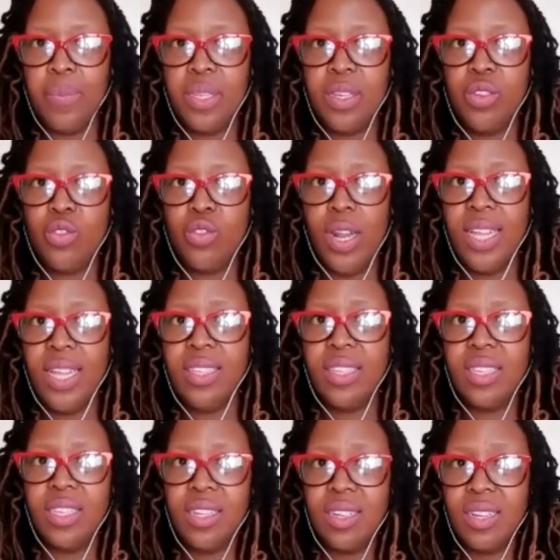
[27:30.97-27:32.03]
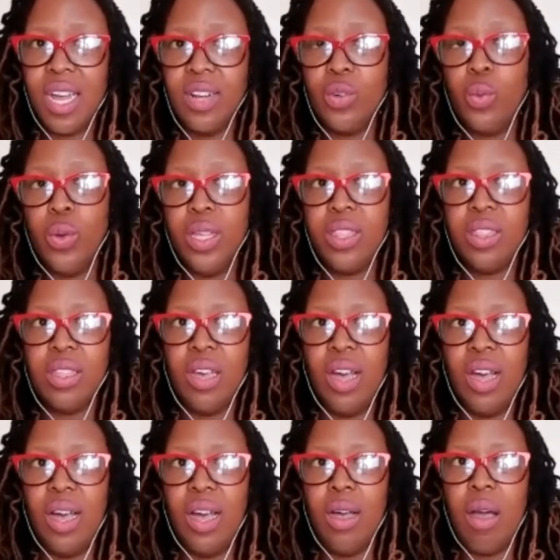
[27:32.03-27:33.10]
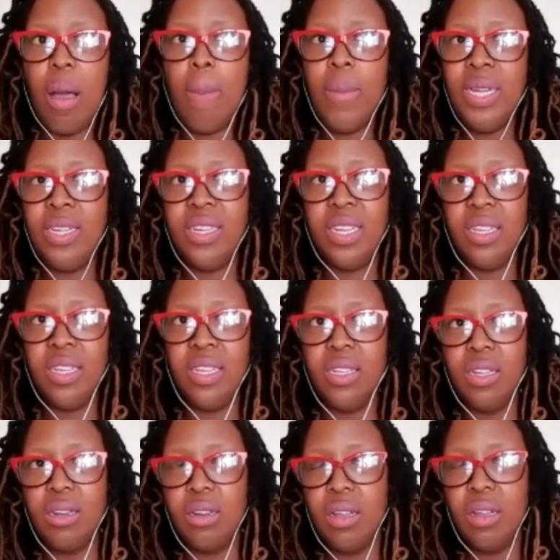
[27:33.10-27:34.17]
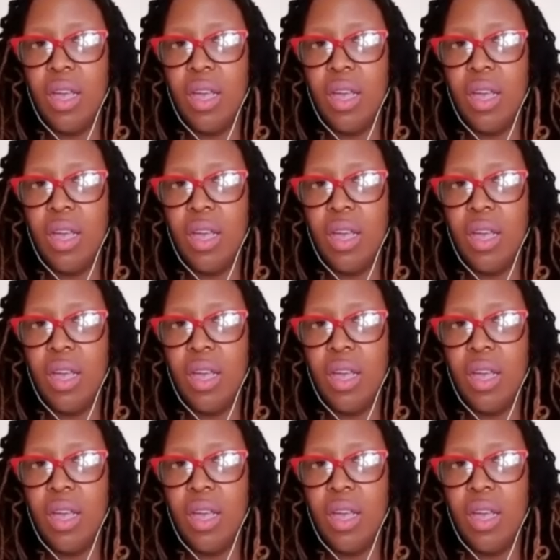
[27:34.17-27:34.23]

So let's start with meditation.